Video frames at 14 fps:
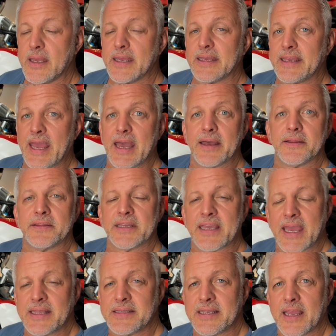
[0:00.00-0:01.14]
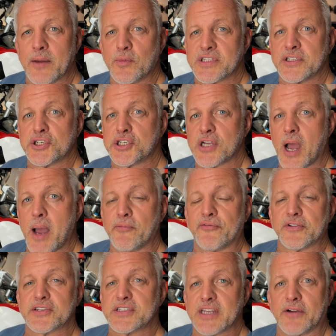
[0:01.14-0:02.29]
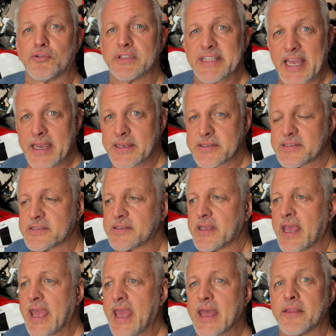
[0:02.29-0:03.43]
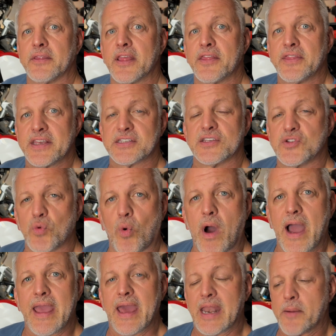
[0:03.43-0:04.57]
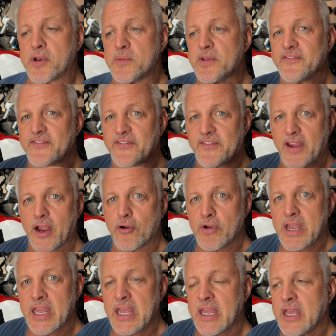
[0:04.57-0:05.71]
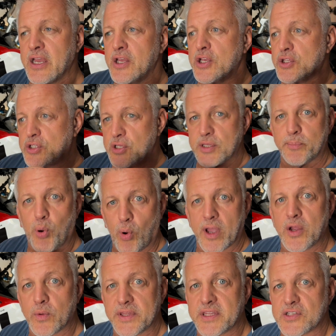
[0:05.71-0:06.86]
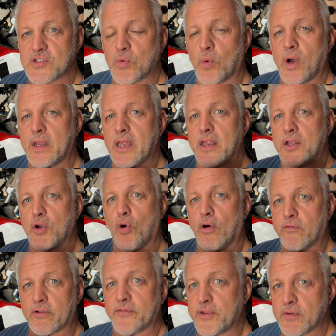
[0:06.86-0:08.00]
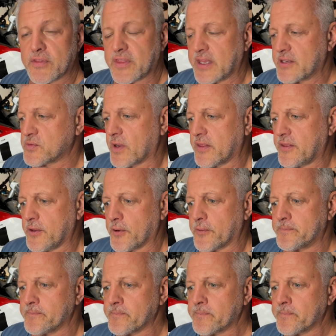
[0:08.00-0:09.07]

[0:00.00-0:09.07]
Yeah, the KTM was in the shop for several days, and this is why, and I'm going to be very to the point with this one and go over a few things with you.